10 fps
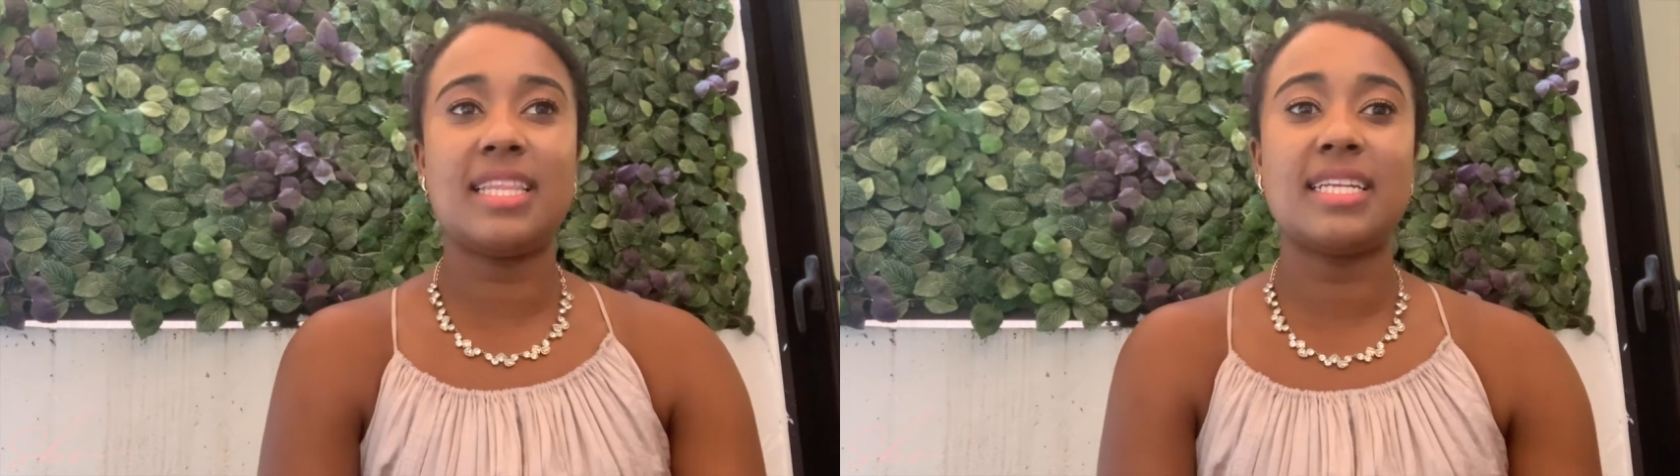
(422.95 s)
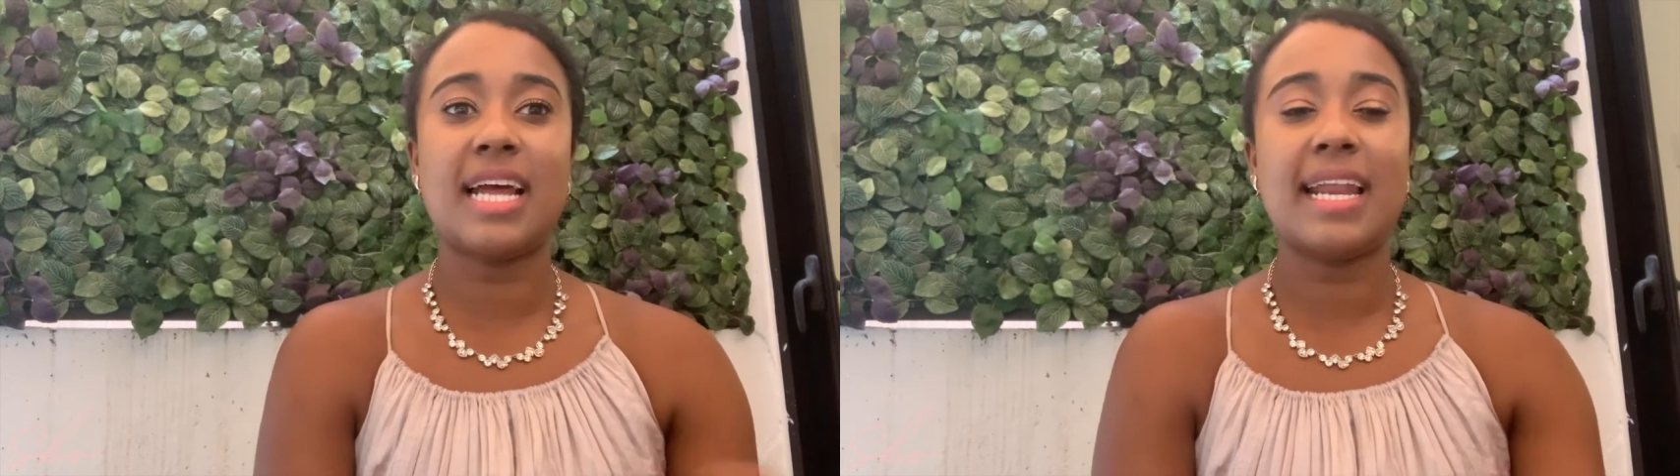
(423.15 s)

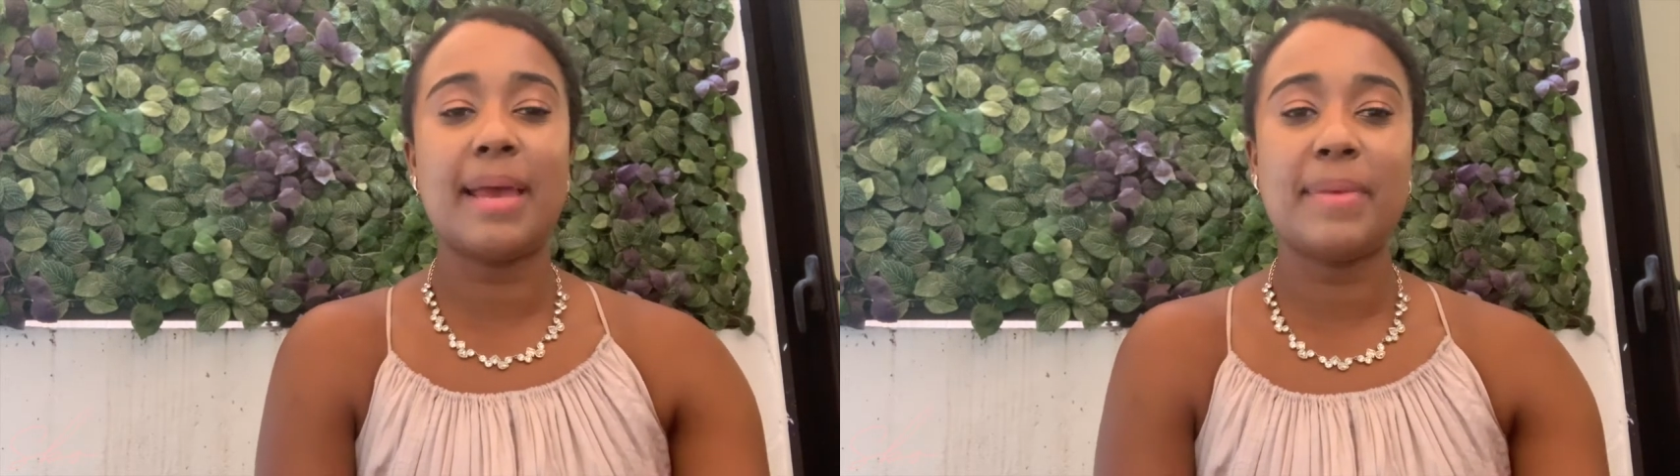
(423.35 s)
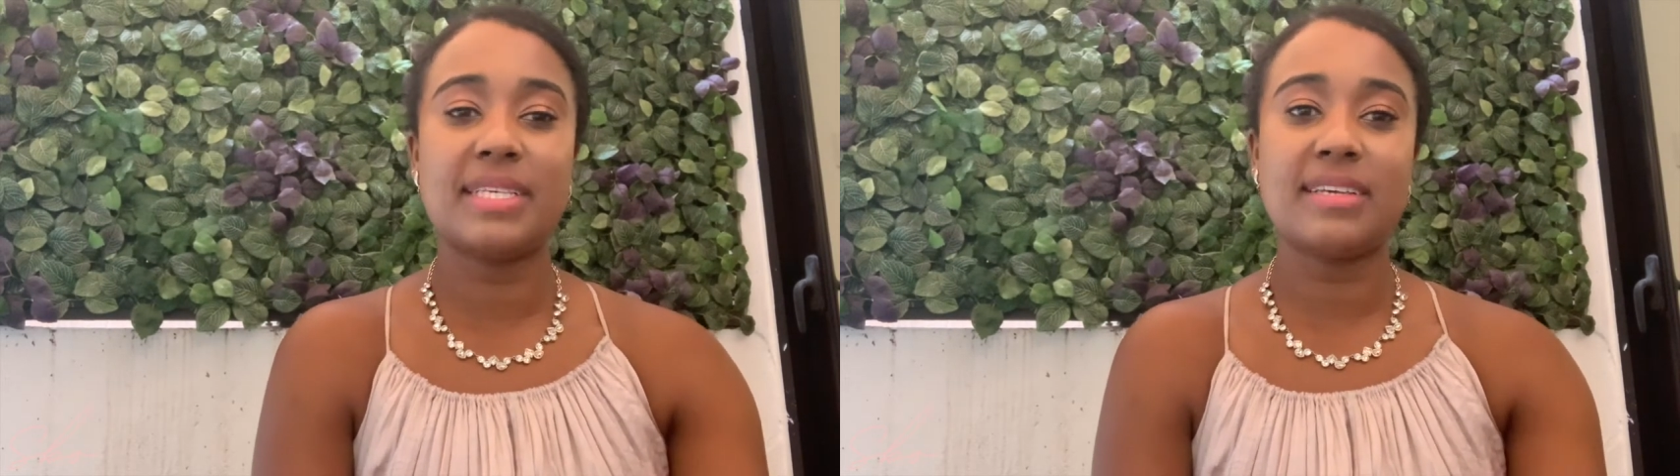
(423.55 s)
the
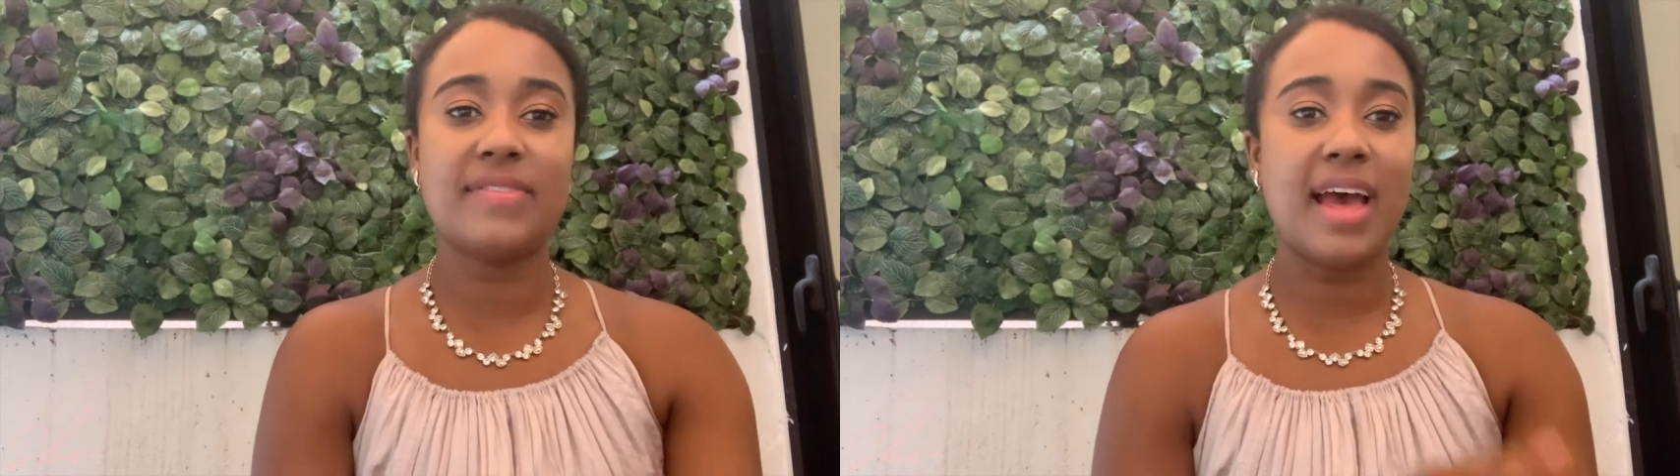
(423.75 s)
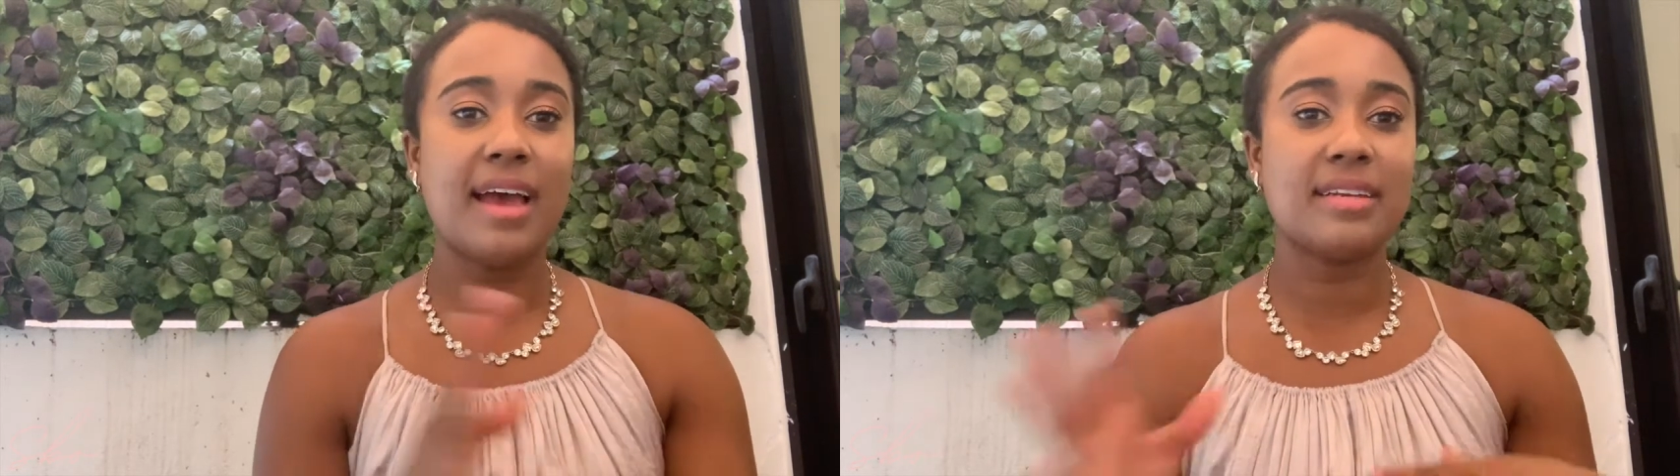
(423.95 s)
dynamics of
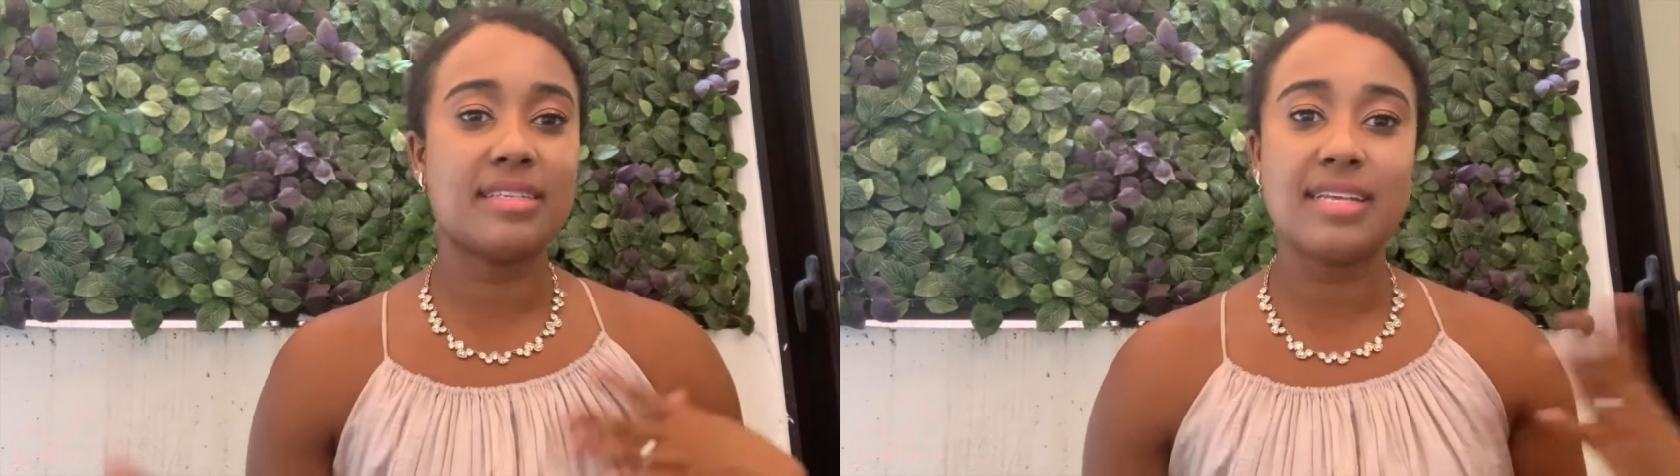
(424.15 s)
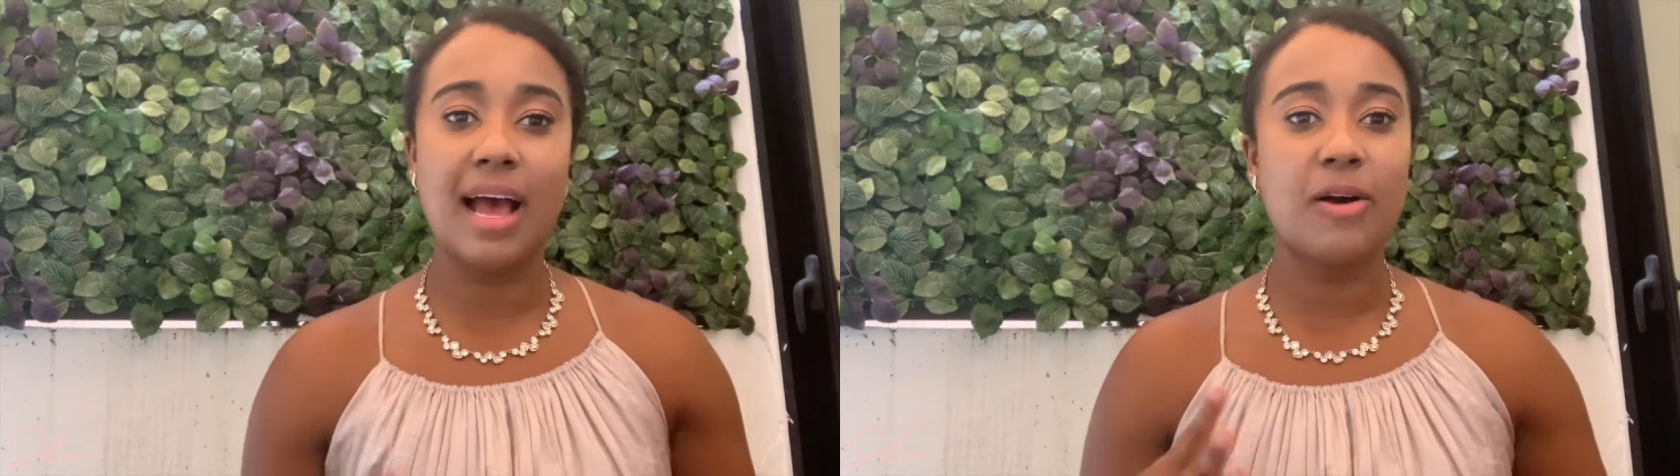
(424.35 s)
that and
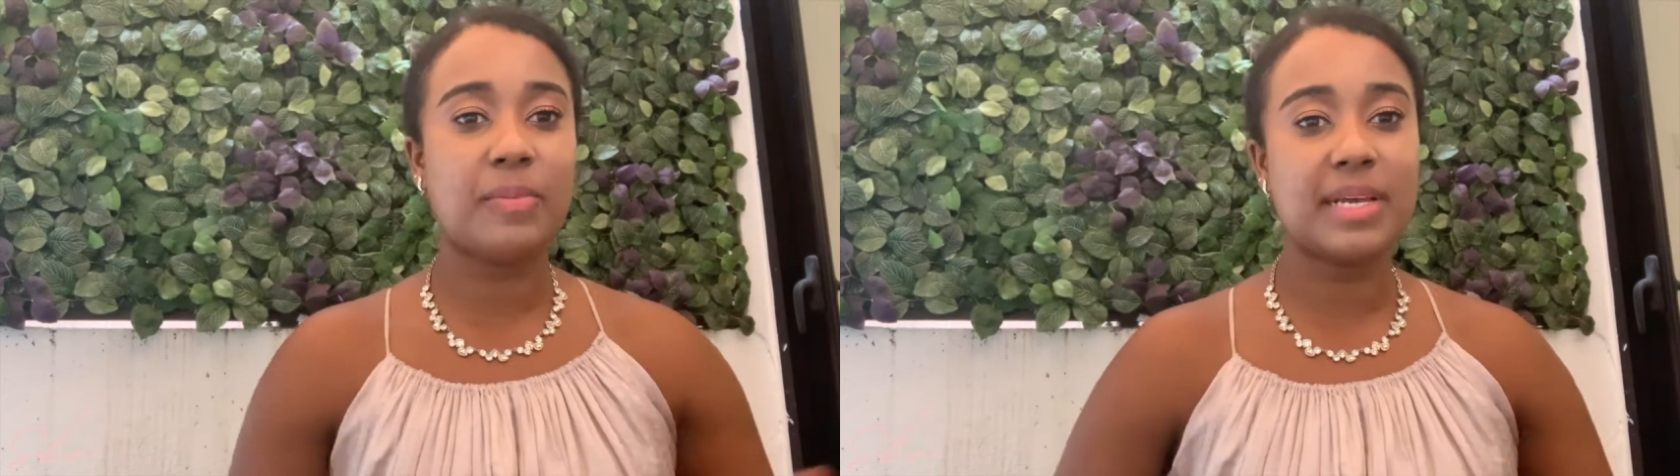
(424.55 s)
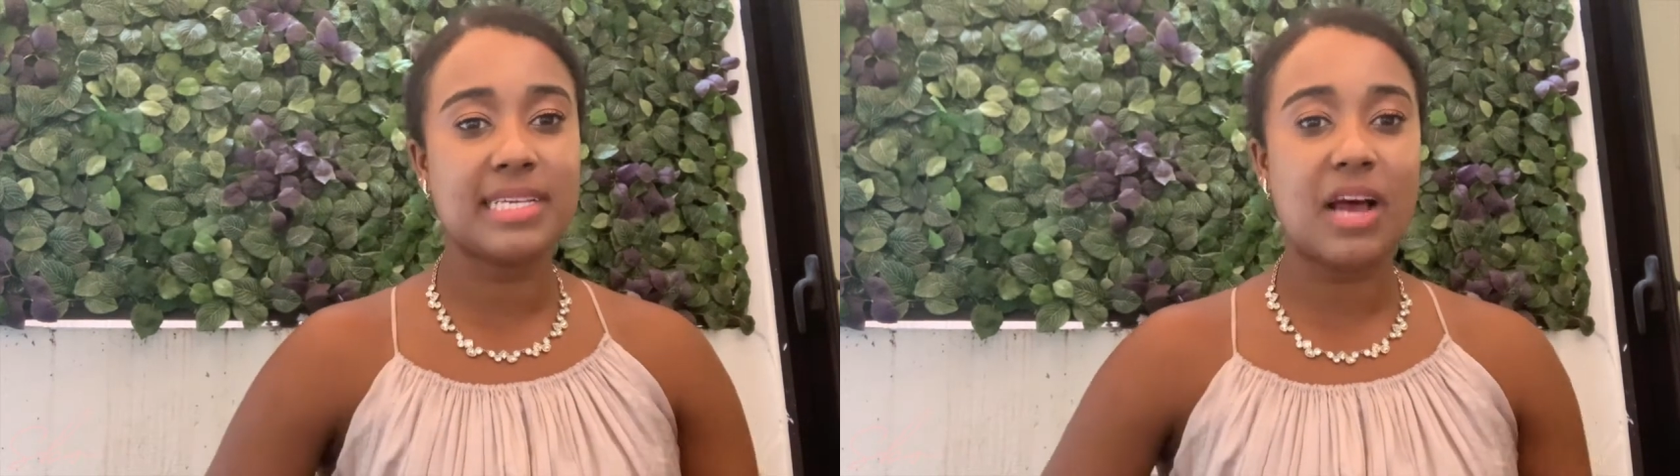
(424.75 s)
just how it
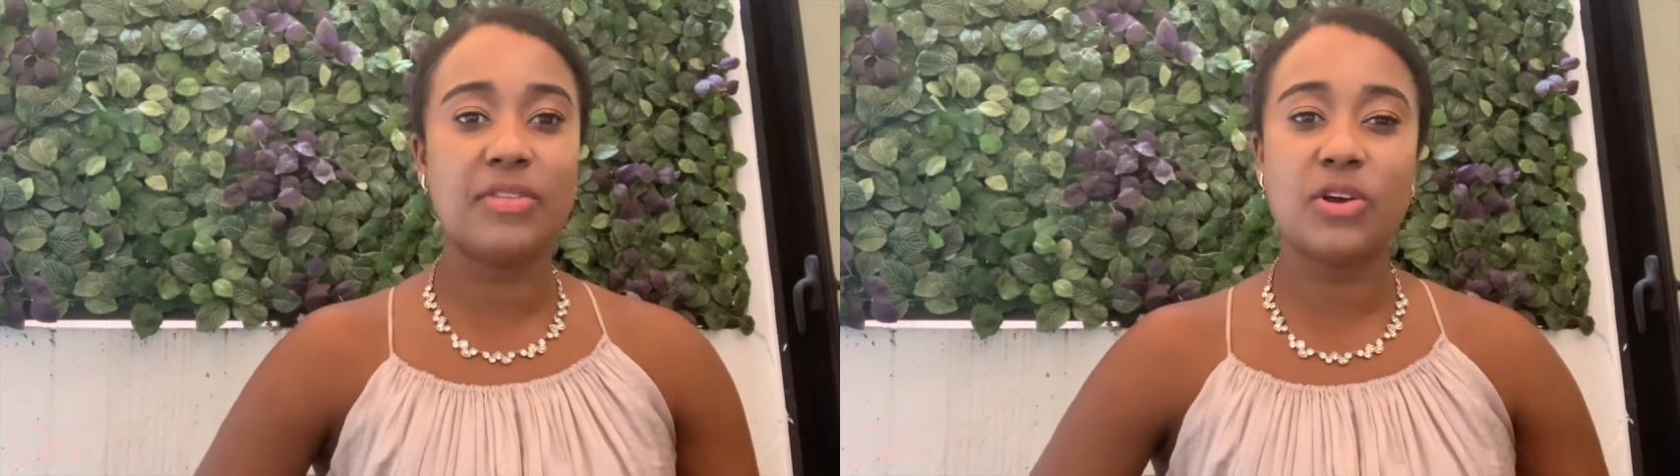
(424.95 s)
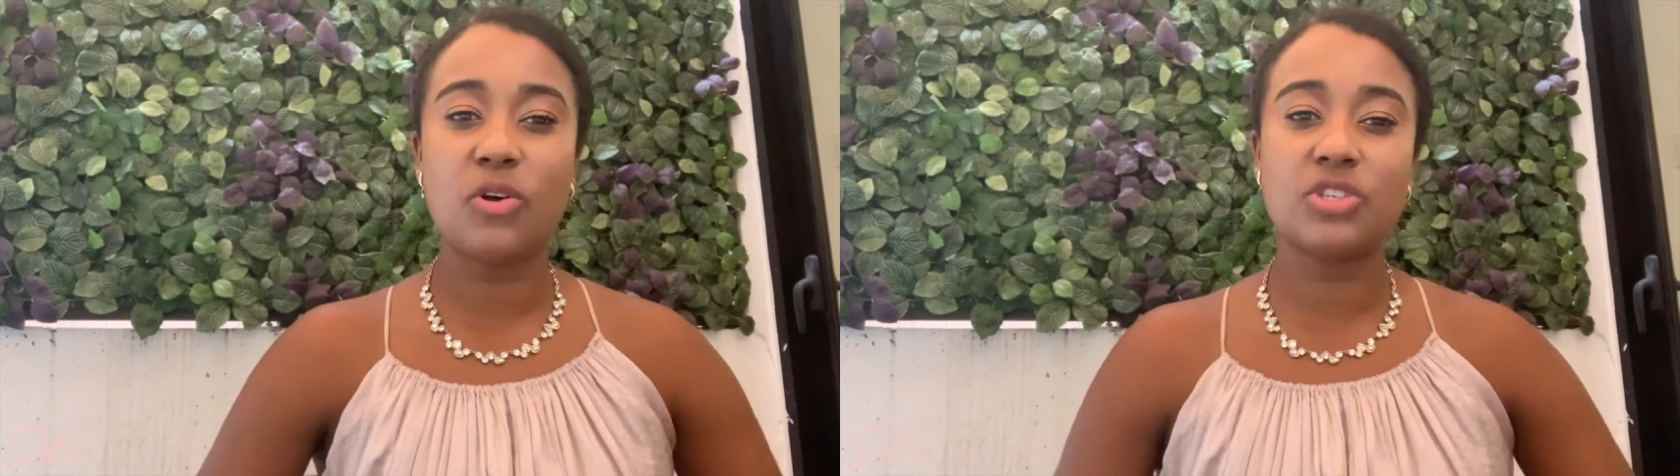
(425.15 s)
plays out in
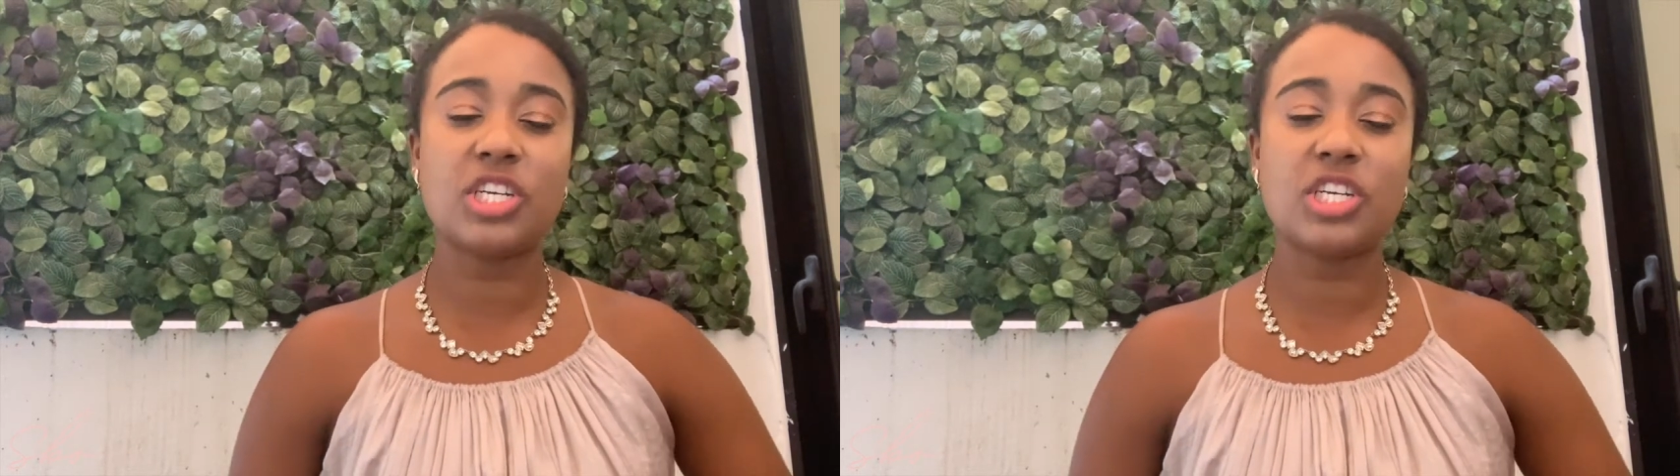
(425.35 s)
the culture,